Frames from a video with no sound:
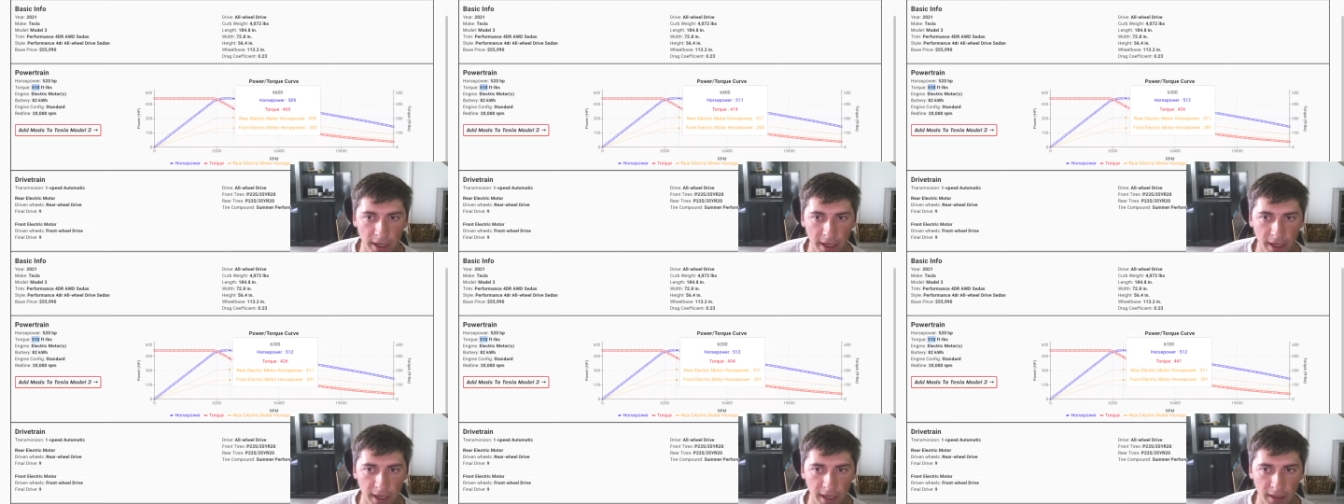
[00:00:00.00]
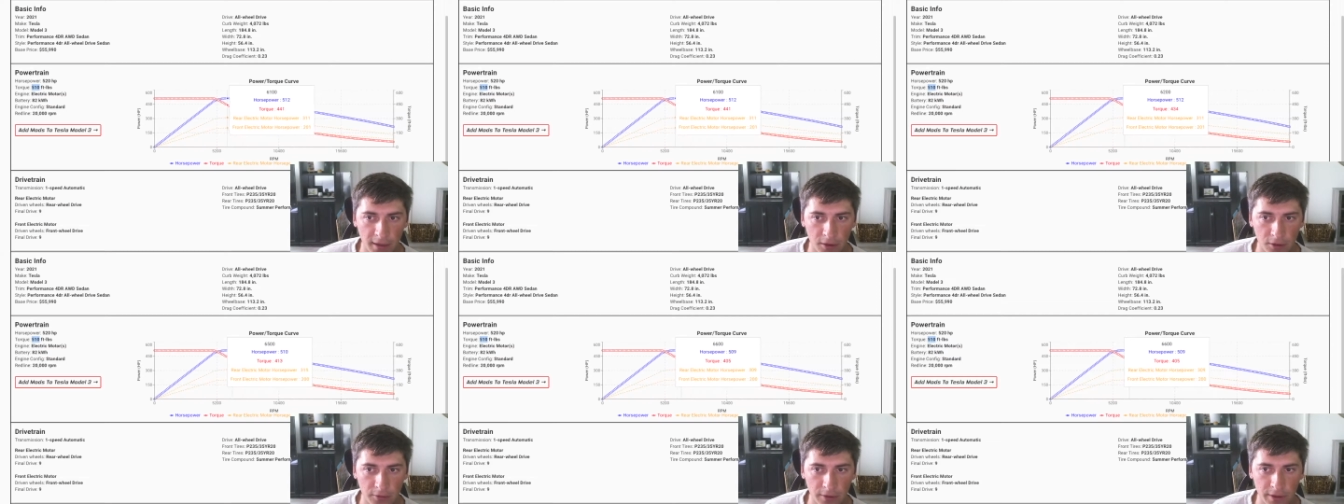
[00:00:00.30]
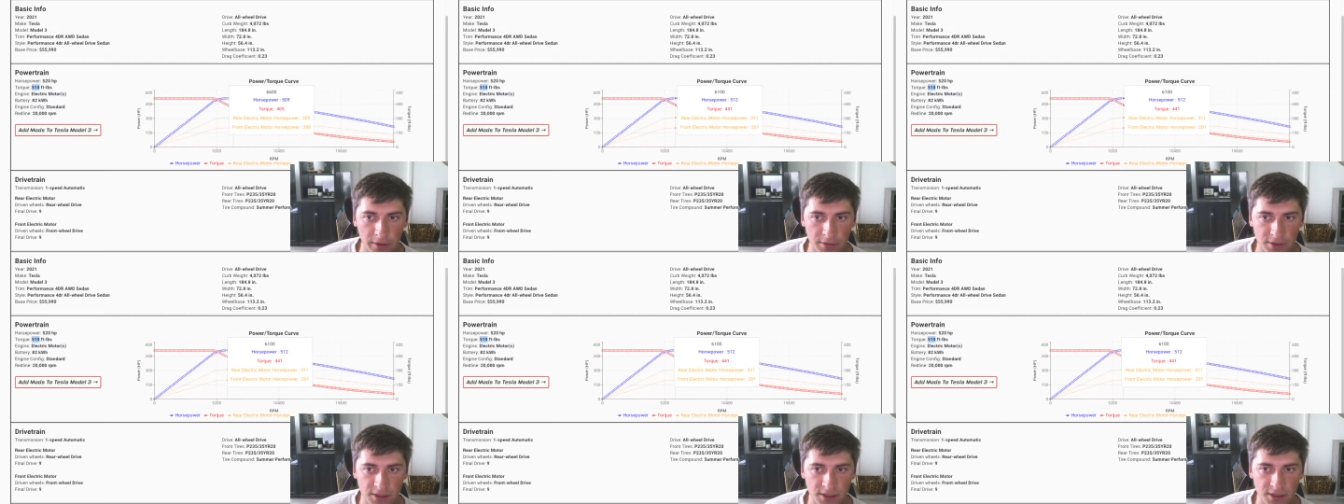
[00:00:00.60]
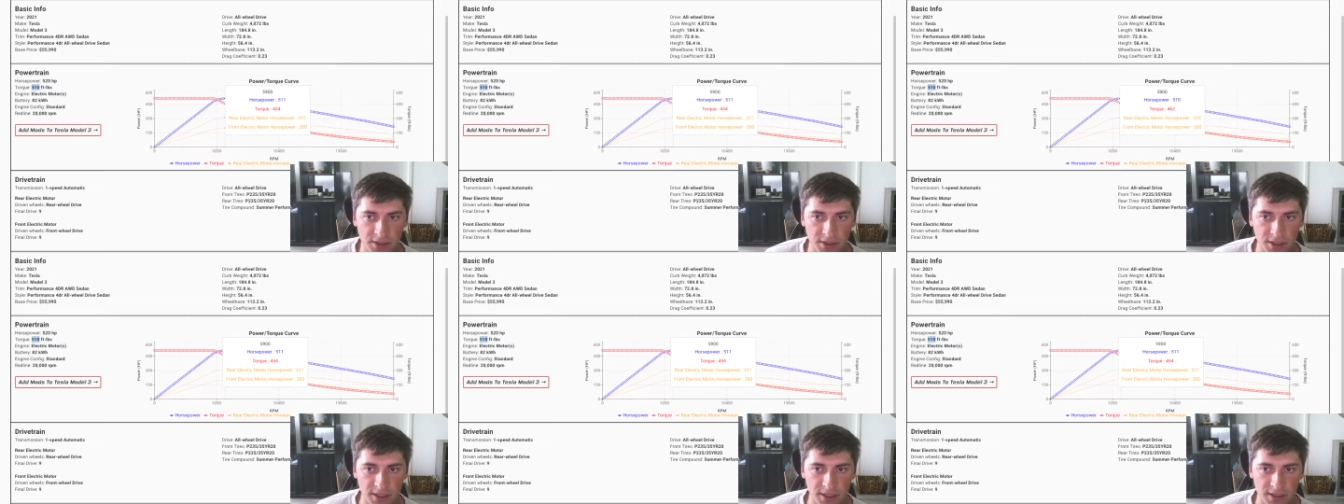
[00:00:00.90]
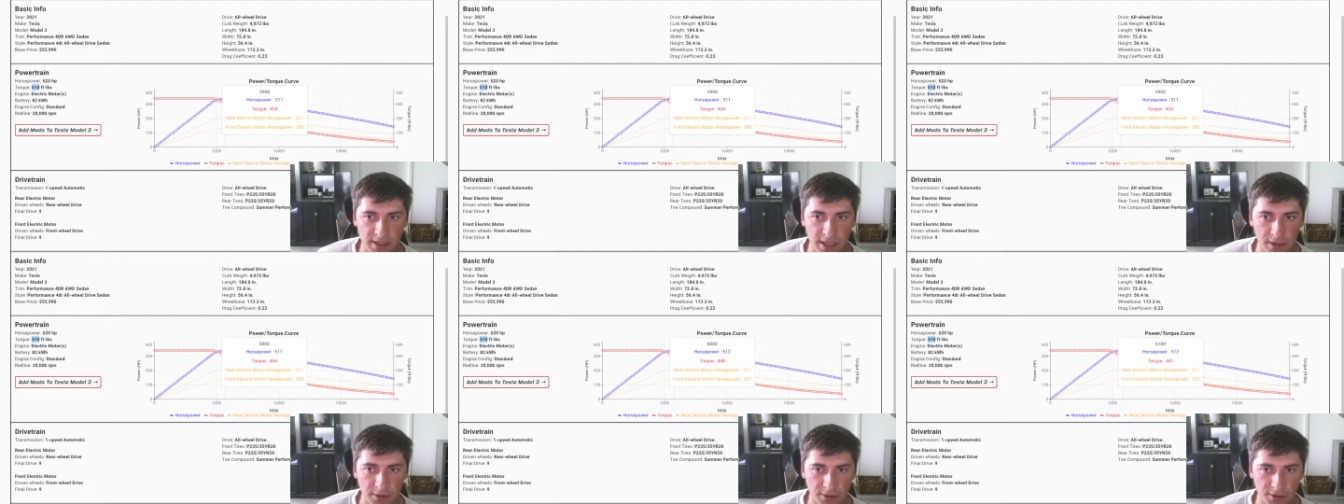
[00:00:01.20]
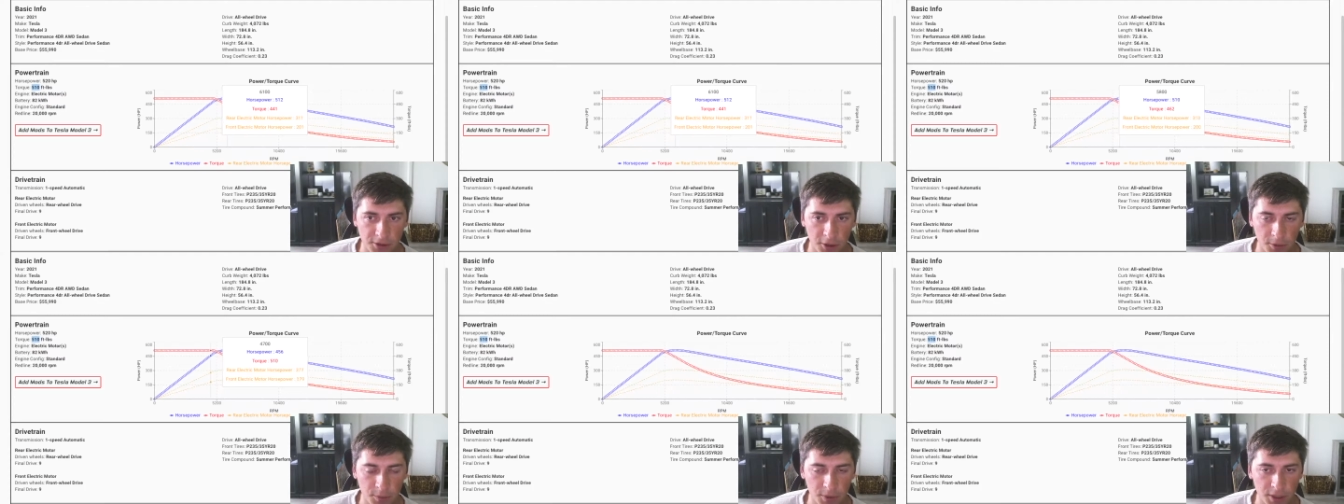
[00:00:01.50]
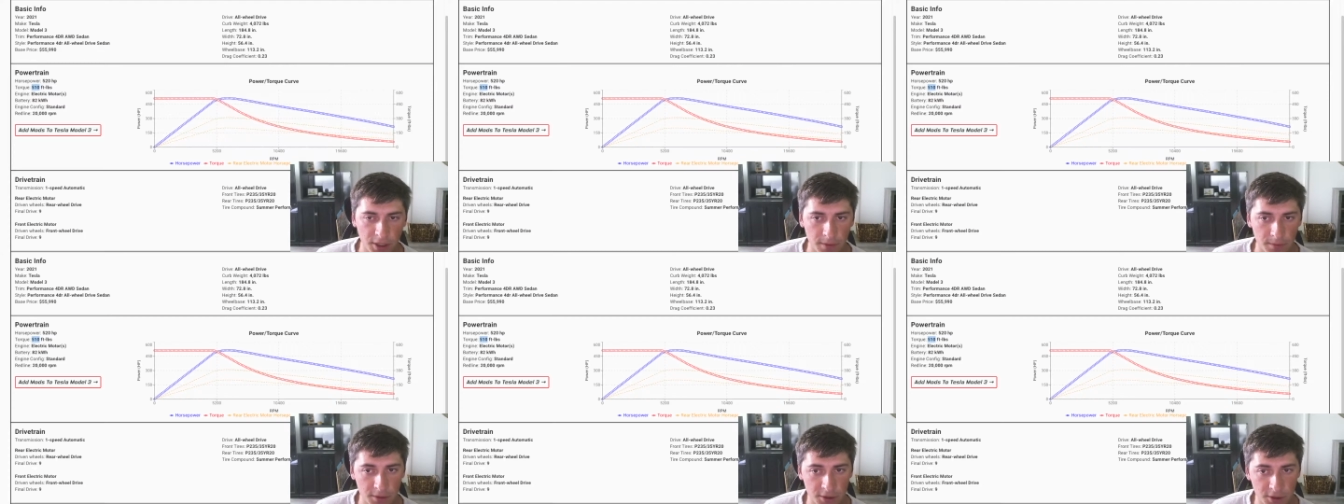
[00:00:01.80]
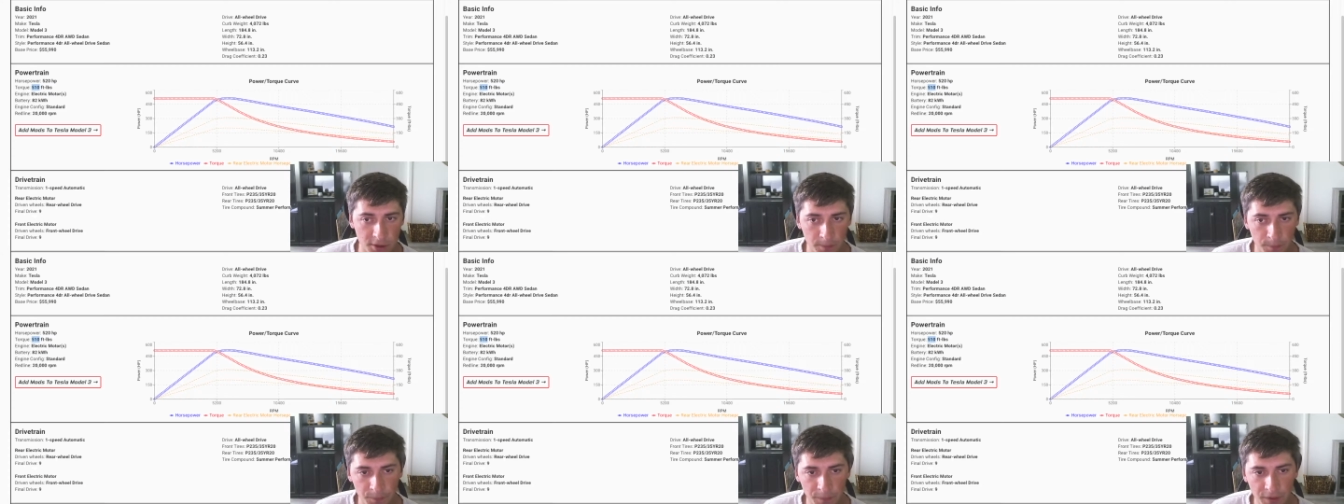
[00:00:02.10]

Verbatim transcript: at around six thousand R P Ms.